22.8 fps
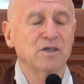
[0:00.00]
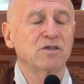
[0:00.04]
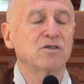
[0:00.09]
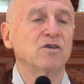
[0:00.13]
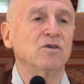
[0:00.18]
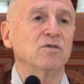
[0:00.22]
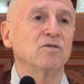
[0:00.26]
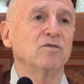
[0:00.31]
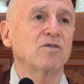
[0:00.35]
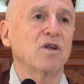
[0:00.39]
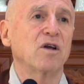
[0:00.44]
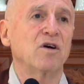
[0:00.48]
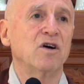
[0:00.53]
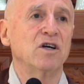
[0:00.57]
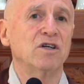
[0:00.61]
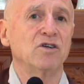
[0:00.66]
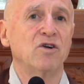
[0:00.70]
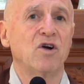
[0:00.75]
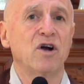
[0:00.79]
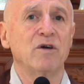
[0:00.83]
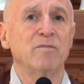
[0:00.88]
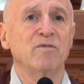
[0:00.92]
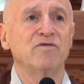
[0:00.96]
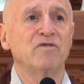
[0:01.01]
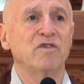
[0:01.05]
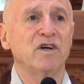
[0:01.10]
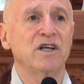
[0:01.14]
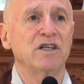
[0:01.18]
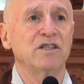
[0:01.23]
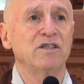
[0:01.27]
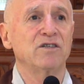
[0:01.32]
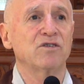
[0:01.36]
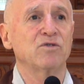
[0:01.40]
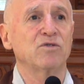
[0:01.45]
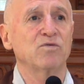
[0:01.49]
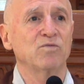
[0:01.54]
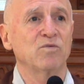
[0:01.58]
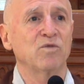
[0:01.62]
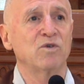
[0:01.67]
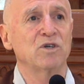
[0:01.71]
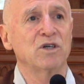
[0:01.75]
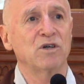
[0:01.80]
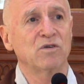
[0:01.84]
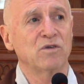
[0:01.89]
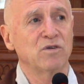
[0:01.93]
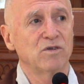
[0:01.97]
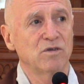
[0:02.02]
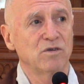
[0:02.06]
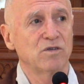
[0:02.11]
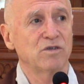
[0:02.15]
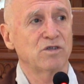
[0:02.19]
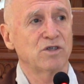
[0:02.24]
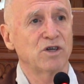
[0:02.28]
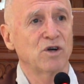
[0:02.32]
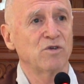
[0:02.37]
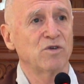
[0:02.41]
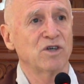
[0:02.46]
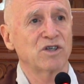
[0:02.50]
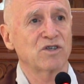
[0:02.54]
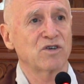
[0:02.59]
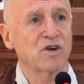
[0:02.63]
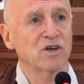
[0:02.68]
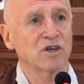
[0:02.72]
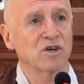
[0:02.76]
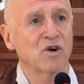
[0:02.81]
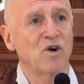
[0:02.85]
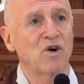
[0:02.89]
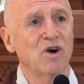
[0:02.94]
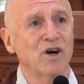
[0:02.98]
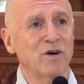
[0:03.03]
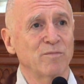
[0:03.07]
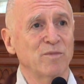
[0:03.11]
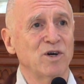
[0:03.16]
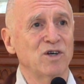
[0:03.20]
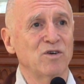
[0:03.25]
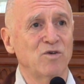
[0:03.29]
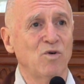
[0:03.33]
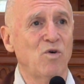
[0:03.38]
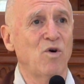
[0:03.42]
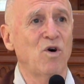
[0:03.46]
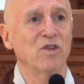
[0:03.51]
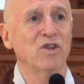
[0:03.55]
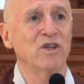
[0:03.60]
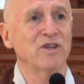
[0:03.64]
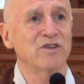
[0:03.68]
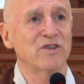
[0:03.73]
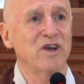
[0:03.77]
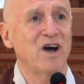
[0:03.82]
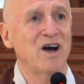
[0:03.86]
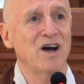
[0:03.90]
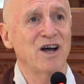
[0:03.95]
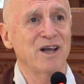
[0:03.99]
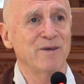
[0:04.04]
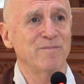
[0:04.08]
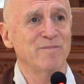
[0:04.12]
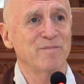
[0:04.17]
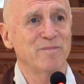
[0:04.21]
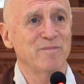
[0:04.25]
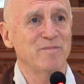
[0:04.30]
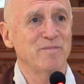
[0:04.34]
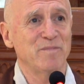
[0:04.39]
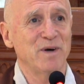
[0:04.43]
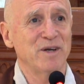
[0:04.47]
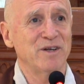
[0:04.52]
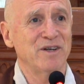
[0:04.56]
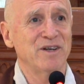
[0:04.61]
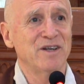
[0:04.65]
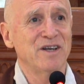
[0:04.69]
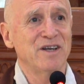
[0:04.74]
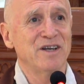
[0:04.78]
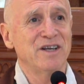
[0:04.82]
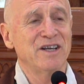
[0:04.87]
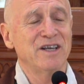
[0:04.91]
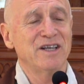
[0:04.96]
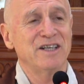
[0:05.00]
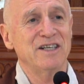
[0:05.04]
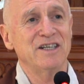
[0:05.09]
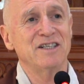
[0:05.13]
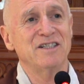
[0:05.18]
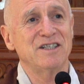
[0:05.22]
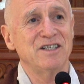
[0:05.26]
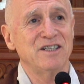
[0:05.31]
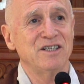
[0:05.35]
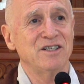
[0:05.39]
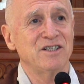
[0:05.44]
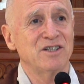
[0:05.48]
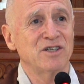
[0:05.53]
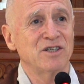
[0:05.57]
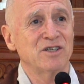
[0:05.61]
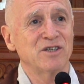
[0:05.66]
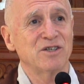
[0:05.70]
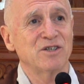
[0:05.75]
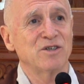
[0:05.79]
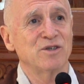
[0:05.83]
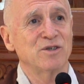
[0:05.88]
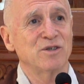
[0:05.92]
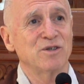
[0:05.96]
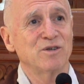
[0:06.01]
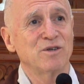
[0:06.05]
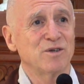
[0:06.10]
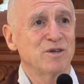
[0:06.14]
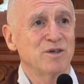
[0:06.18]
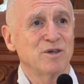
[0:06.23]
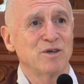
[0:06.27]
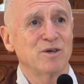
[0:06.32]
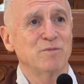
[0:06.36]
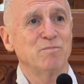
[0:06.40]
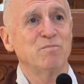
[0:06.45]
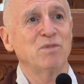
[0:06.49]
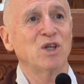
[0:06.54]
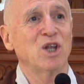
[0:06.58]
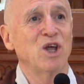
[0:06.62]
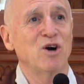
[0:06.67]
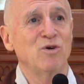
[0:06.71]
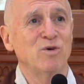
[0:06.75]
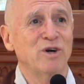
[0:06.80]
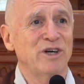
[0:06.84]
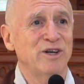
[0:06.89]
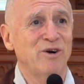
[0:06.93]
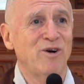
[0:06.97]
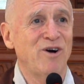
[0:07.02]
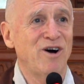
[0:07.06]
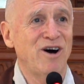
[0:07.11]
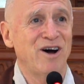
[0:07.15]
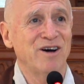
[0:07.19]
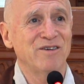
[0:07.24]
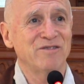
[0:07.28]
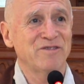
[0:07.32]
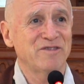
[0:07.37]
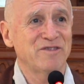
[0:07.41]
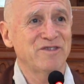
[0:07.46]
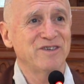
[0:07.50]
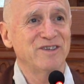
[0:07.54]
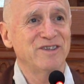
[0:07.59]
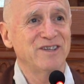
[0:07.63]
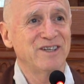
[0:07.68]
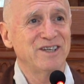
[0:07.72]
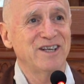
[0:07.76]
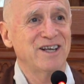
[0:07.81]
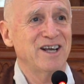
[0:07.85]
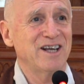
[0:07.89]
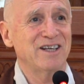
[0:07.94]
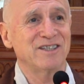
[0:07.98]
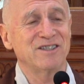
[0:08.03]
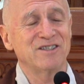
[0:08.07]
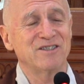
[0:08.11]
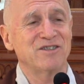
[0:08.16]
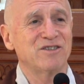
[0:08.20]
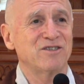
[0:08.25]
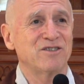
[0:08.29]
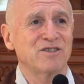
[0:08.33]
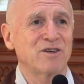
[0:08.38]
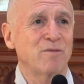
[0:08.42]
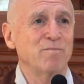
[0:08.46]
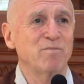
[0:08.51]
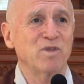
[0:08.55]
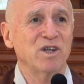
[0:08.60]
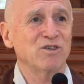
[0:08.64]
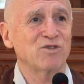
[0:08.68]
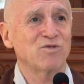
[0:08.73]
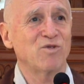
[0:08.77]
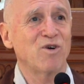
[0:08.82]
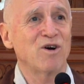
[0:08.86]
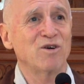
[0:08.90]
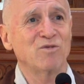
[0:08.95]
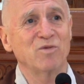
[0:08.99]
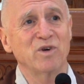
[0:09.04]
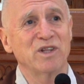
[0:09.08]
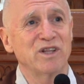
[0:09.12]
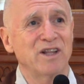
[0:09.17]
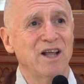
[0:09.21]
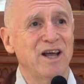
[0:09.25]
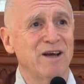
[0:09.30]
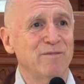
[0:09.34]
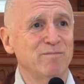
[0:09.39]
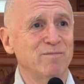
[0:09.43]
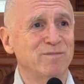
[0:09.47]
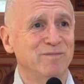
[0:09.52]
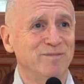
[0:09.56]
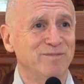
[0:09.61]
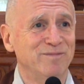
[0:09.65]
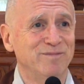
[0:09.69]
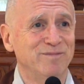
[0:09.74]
So our Dharma friends will show us our karma all the time, but it's easier to blow it off as something's wrong with them,